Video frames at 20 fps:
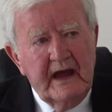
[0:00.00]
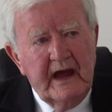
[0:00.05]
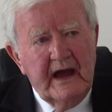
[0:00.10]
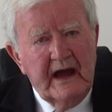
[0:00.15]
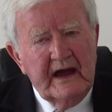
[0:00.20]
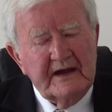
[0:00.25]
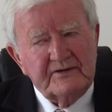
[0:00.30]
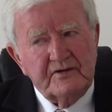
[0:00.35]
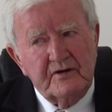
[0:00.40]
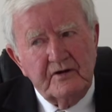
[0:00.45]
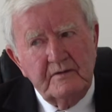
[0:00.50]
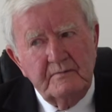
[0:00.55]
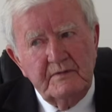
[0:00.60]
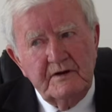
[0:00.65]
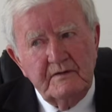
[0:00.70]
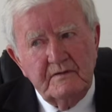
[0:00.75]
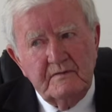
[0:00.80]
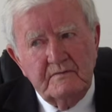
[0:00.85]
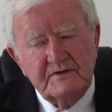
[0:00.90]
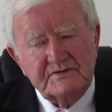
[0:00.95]
A
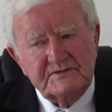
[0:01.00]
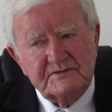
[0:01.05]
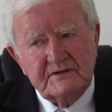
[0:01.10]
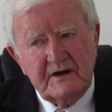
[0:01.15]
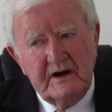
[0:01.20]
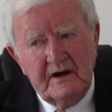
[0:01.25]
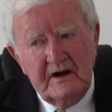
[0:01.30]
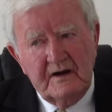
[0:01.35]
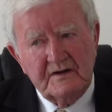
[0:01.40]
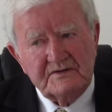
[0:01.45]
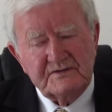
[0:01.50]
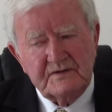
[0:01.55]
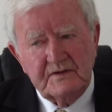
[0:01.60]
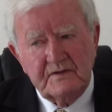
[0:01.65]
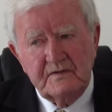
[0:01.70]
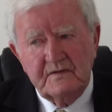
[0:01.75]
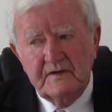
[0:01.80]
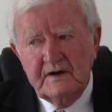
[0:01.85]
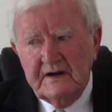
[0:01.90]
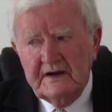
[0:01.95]
thurible was
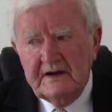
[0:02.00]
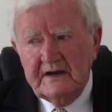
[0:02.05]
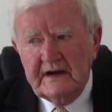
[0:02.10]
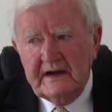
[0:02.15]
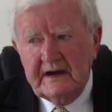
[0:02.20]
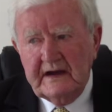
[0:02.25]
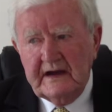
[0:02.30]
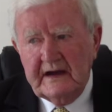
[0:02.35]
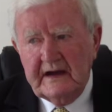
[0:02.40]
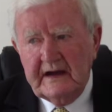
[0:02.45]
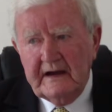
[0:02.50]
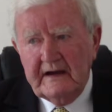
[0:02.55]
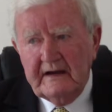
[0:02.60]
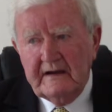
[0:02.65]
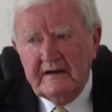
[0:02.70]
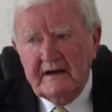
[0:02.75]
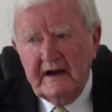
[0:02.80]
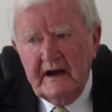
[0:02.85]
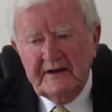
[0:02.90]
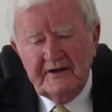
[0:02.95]
also
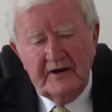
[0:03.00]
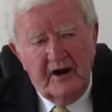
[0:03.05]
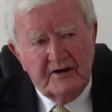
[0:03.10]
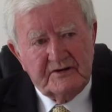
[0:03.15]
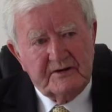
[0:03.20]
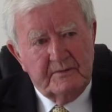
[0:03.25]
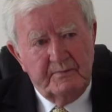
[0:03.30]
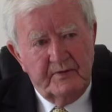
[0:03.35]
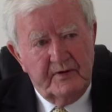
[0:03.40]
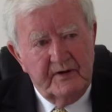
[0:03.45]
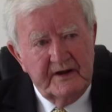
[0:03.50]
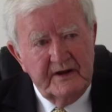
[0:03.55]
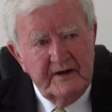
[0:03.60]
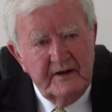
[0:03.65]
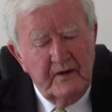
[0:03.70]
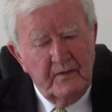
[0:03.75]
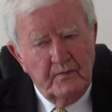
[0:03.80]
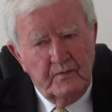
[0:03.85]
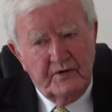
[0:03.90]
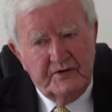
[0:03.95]
an altar
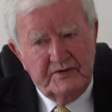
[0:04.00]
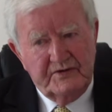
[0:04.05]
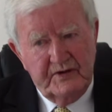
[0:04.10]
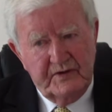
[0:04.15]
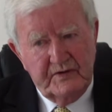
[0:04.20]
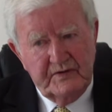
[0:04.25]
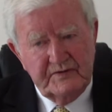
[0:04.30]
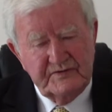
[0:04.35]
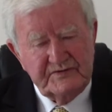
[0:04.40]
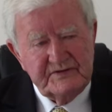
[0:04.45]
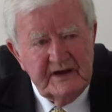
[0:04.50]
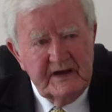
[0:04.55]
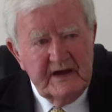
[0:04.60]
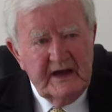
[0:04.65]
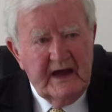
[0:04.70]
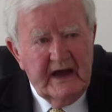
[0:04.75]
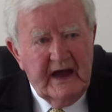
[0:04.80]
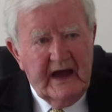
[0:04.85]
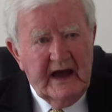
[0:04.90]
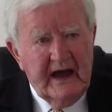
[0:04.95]
boy would use,
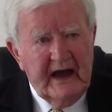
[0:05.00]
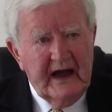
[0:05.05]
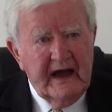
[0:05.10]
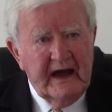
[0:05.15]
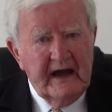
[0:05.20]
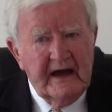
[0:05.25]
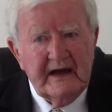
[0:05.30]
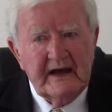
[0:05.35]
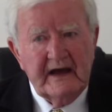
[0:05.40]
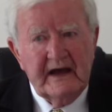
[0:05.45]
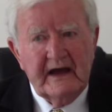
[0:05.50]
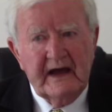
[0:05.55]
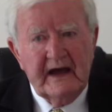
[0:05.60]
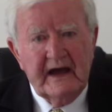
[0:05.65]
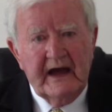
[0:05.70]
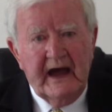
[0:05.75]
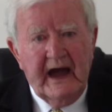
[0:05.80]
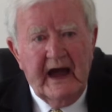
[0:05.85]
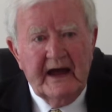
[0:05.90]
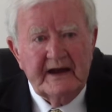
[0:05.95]

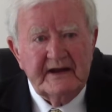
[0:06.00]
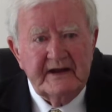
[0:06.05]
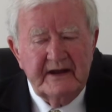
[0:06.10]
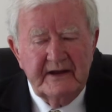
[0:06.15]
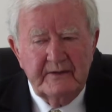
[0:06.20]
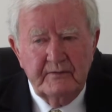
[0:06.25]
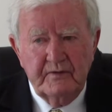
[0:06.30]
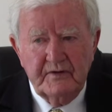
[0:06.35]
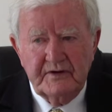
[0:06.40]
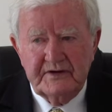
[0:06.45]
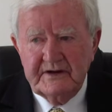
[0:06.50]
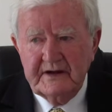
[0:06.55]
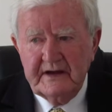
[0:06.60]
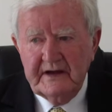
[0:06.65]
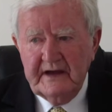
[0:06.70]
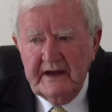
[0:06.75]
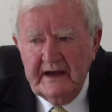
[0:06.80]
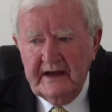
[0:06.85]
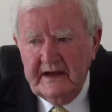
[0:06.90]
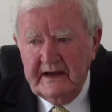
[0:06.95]
and he would.
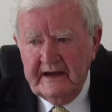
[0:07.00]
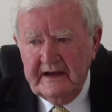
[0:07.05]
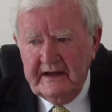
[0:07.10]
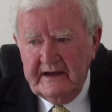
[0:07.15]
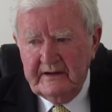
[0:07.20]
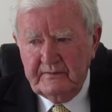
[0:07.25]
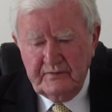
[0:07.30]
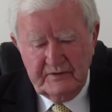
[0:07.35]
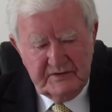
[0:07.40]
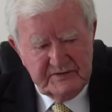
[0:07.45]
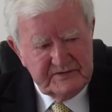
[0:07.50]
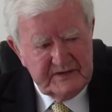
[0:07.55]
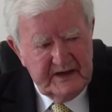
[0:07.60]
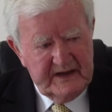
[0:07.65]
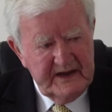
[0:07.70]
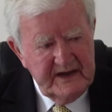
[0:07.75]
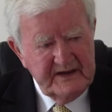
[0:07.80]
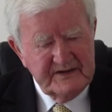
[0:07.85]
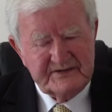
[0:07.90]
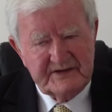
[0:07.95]
It was
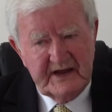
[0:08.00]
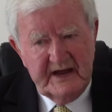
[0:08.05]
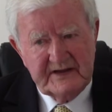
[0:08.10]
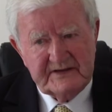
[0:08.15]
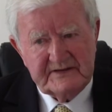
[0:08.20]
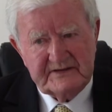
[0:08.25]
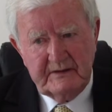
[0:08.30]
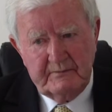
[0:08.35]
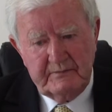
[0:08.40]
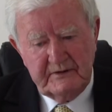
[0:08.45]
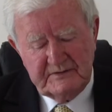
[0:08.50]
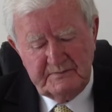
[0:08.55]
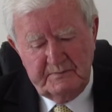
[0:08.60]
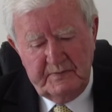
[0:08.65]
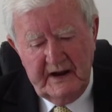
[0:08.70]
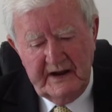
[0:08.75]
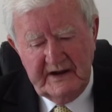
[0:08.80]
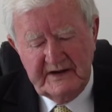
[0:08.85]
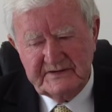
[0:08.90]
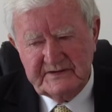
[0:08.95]
incense that was
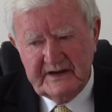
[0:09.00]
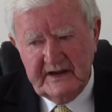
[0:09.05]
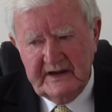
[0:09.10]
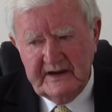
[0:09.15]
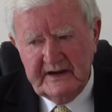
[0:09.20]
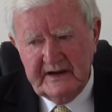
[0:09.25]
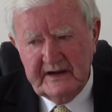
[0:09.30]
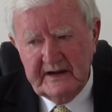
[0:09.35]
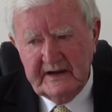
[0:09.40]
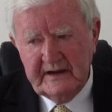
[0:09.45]
placed in